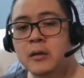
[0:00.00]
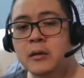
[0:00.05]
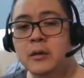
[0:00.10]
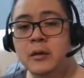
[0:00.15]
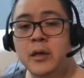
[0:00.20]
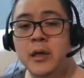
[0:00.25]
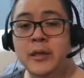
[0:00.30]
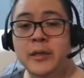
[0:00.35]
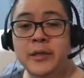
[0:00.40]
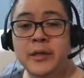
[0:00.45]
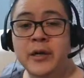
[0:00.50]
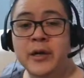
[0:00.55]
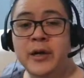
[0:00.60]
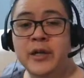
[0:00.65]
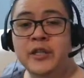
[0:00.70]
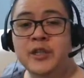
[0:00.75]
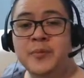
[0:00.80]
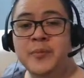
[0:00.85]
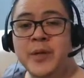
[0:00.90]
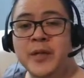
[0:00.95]

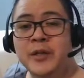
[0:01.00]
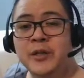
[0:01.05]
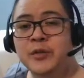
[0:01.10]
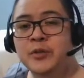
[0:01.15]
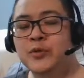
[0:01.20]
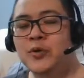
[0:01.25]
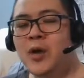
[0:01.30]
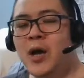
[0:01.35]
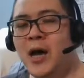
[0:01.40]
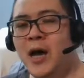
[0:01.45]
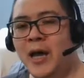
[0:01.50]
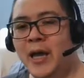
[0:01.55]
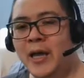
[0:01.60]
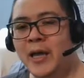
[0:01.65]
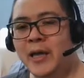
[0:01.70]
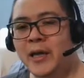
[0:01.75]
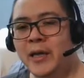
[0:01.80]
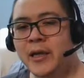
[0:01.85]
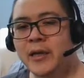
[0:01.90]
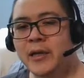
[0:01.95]
encouraged me to
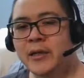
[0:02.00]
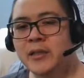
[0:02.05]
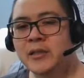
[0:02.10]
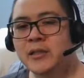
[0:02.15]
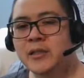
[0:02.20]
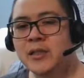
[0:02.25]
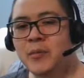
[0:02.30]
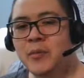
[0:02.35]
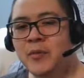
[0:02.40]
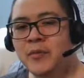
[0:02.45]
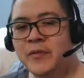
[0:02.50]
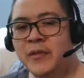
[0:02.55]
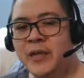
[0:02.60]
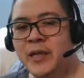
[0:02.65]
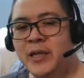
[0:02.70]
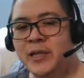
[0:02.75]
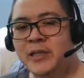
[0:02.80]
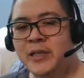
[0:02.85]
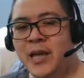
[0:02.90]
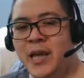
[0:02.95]
try some of
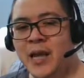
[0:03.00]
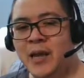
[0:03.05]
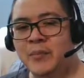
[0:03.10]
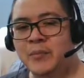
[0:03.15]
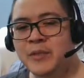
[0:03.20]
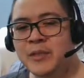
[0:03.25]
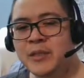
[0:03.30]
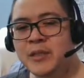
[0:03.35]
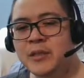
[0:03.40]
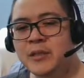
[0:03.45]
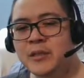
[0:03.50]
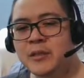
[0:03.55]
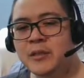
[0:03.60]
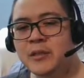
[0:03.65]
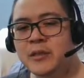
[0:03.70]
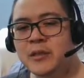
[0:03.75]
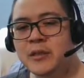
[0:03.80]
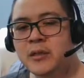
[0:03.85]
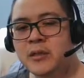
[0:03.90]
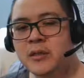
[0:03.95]
these games,
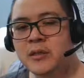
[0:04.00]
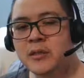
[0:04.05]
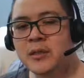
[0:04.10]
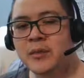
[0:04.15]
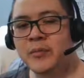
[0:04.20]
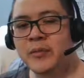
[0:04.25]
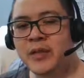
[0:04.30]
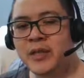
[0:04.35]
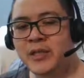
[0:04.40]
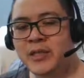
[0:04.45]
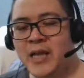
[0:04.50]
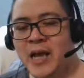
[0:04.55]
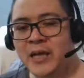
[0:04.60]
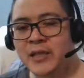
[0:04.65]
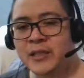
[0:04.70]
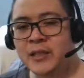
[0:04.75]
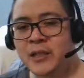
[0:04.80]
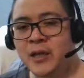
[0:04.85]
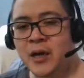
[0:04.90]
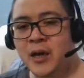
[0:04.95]
some of these
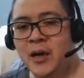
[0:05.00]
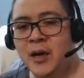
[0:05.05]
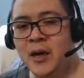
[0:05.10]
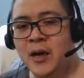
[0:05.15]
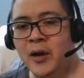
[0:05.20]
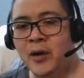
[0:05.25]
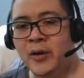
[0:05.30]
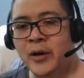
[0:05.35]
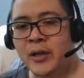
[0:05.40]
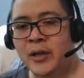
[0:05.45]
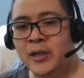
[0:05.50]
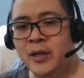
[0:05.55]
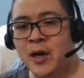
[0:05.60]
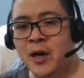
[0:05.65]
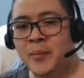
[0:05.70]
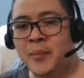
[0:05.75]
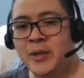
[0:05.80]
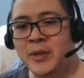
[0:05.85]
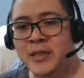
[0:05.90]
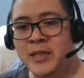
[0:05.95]
action-oriented
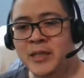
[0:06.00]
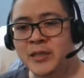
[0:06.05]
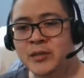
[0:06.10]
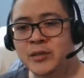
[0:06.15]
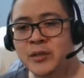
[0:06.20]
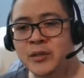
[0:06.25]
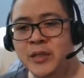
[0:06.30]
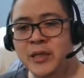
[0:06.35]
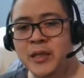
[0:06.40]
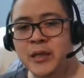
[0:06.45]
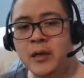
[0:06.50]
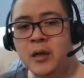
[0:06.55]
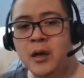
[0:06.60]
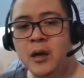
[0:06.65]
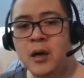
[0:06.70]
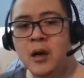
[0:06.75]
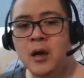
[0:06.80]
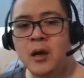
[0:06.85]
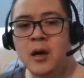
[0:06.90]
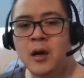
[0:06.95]
RPGs, to see
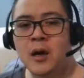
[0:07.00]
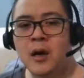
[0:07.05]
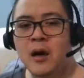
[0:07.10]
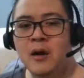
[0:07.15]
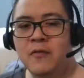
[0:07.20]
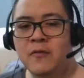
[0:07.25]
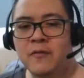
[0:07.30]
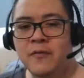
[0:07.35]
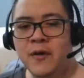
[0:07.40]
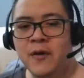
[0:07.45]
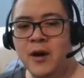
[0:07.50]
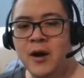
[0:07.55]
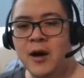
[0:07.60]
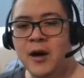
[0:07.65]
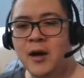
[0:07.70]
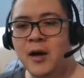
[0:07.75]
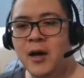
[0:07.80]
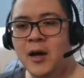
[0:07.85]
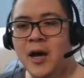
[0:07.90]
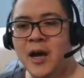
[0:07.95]
how
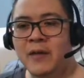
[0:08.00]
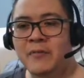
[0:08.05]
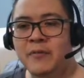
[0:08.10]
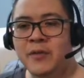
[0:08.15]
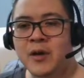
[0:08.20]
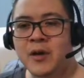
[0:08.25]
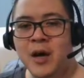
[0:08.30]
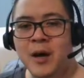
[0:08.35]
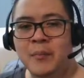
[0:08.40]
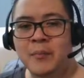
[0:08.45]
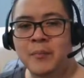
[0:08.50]
far I've come